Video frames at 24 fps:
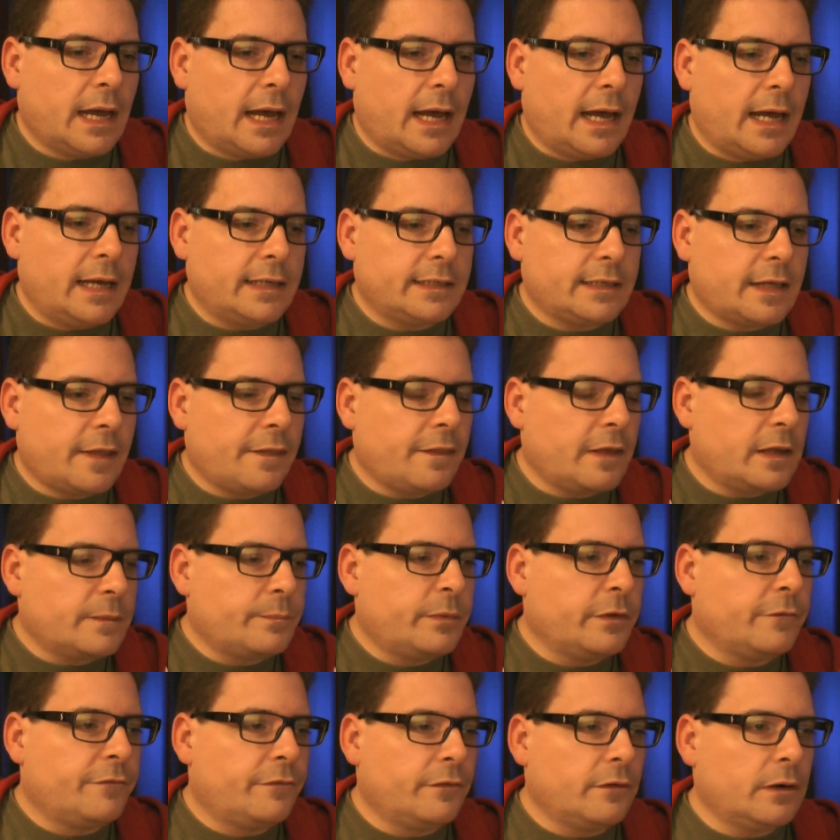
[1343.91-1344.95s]
I done that
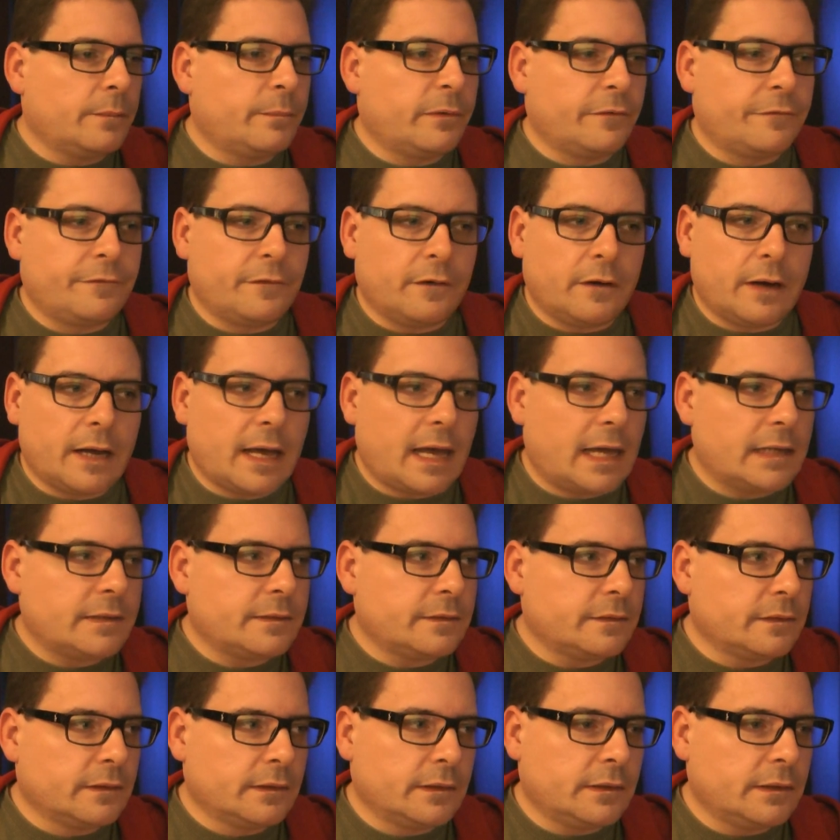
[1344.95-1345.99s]
before I
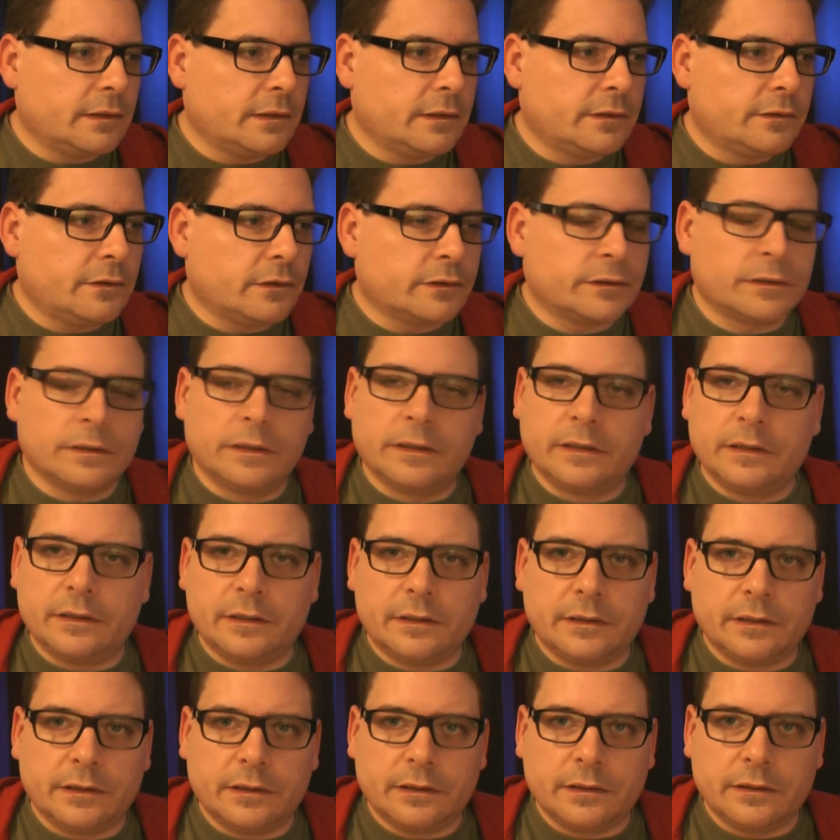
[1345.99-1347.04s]
had a
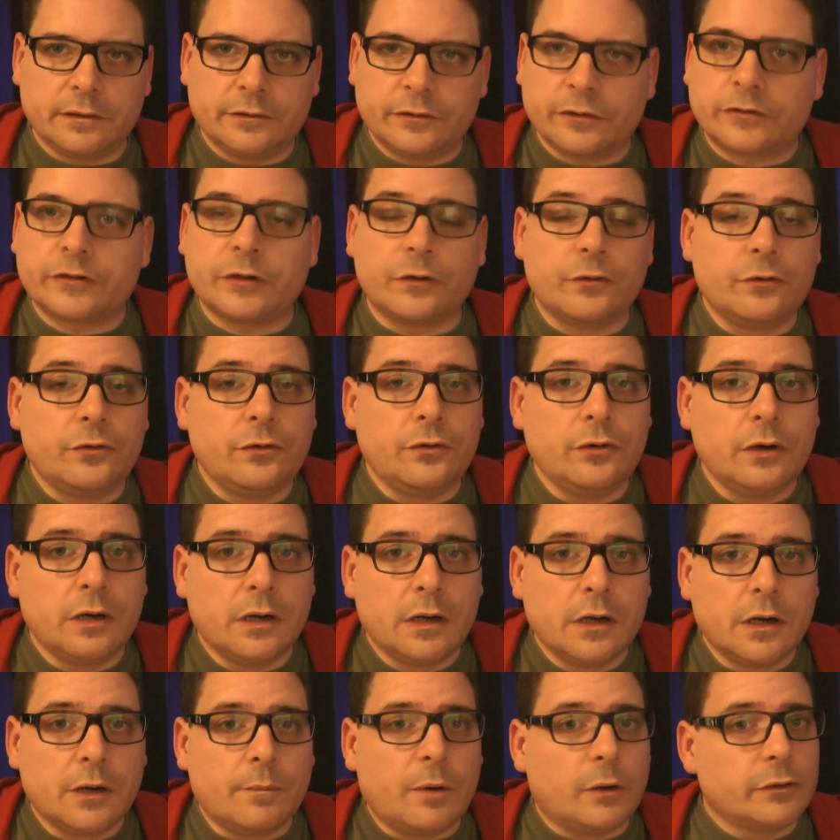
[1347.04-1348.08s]
Doctor Who,
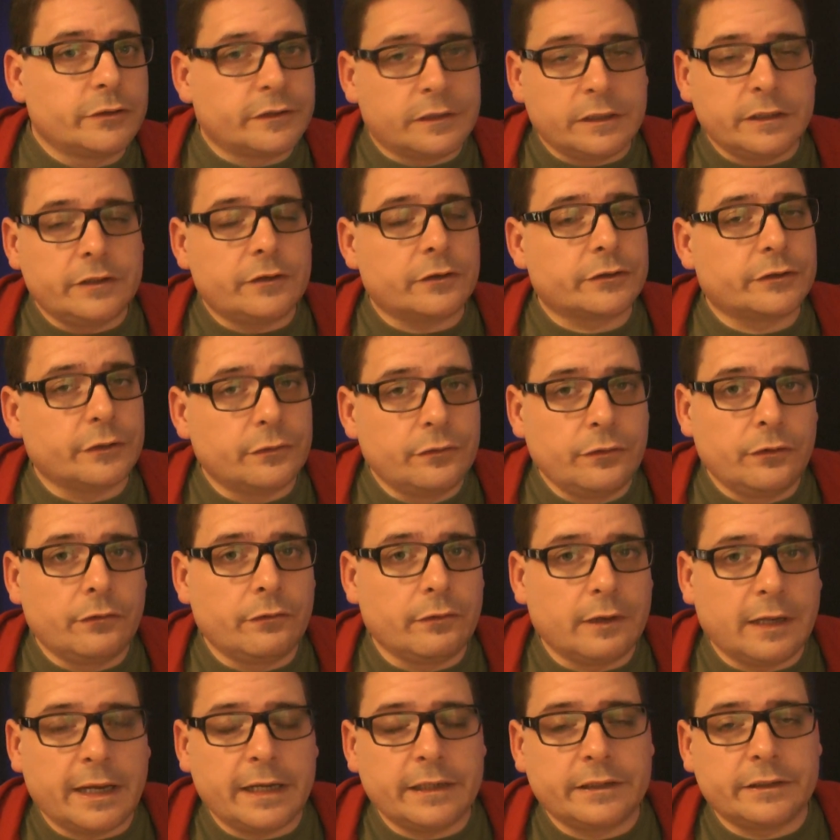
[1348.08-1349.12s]
mostly Doctor Who
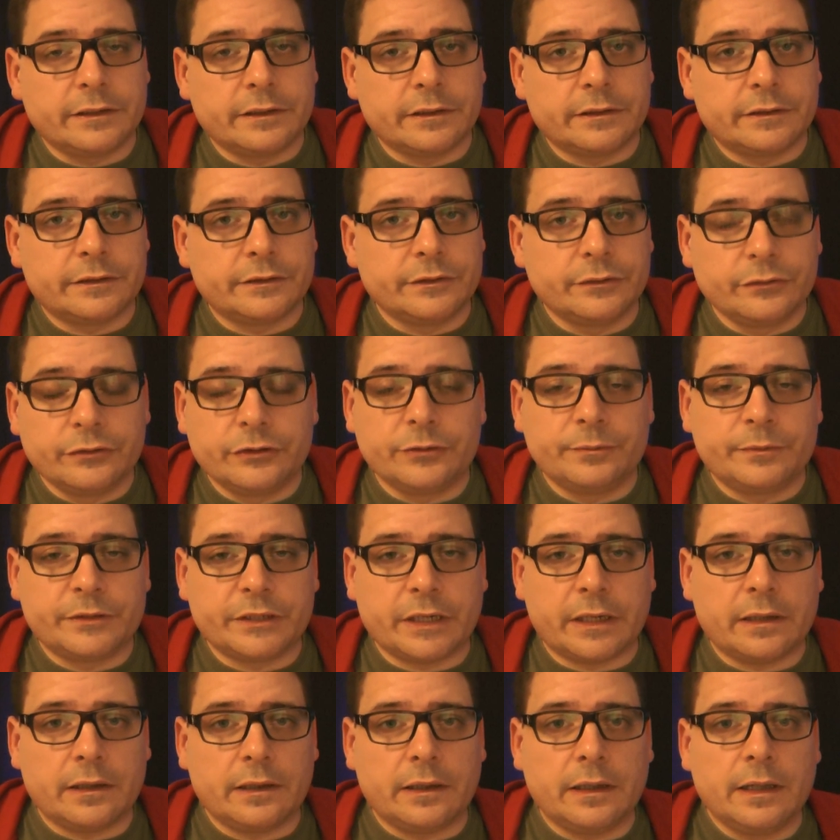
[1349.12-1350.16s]
related YouTube
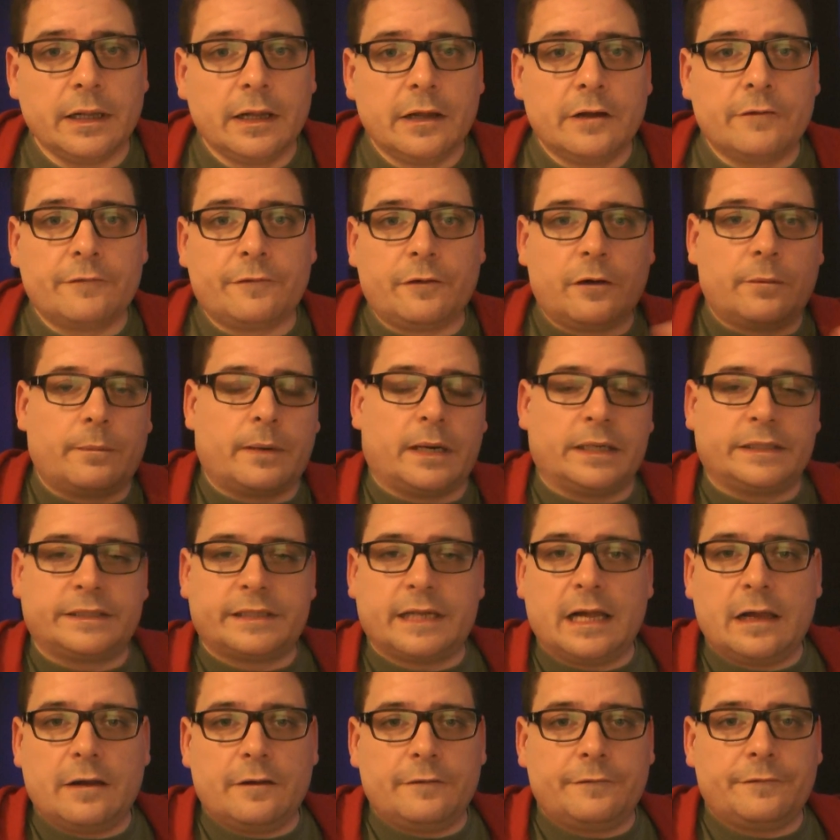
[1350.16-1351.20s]
channel for
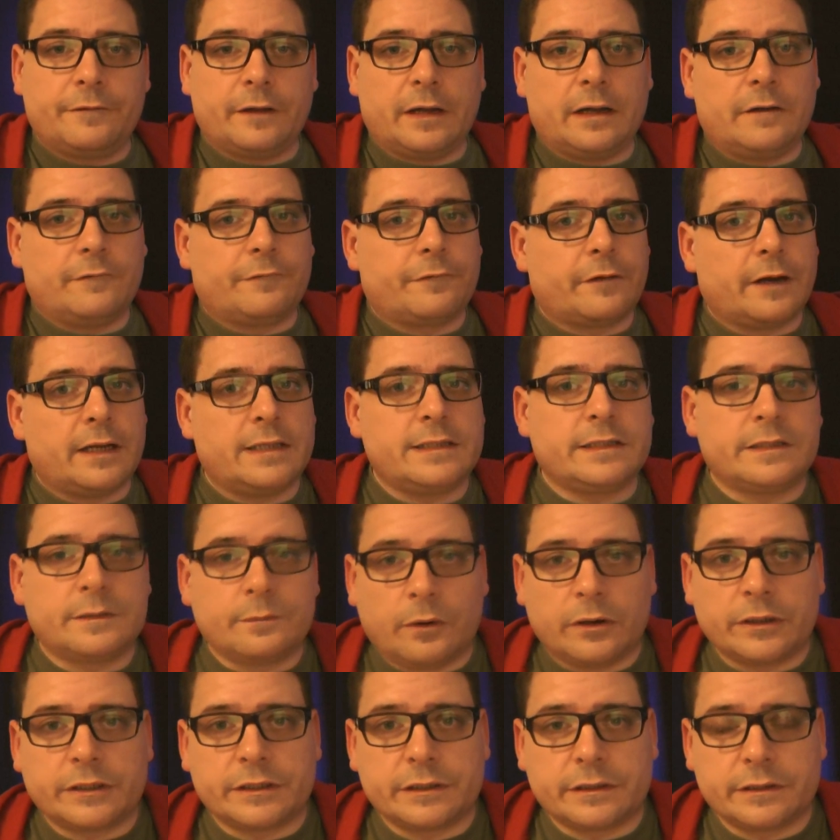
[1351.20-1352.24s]
myself, and friends
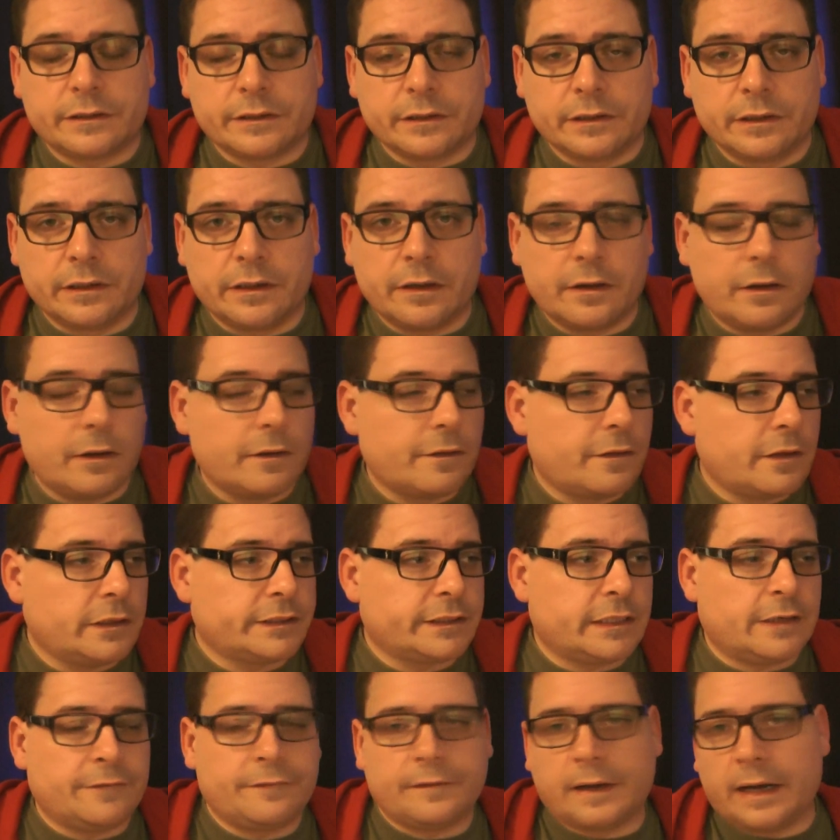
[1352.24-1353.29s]
watched the
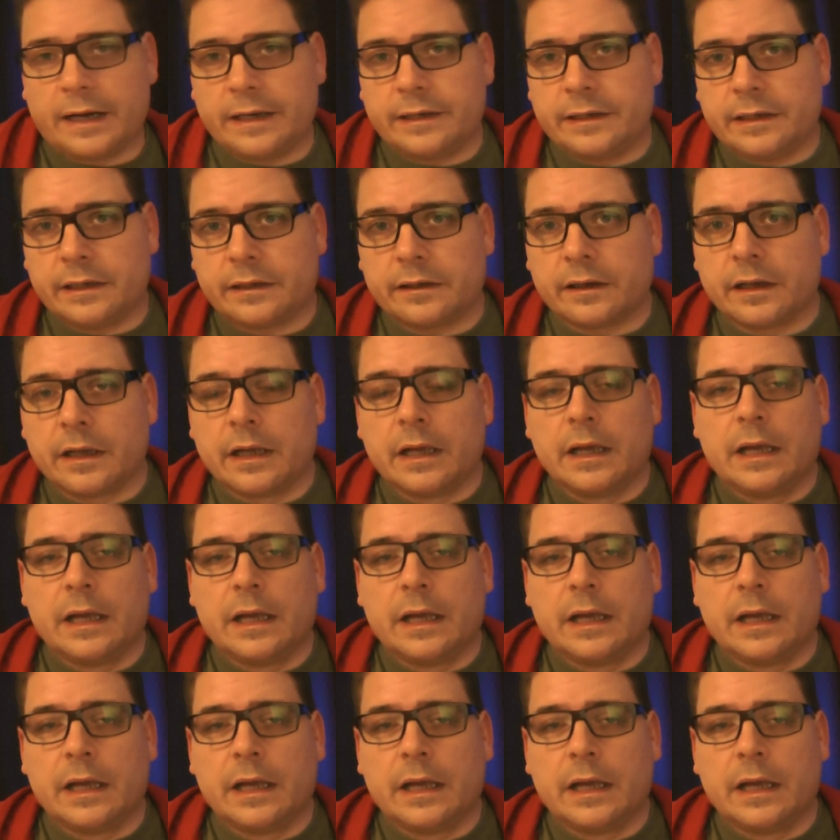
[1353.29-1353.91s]
stuff I did.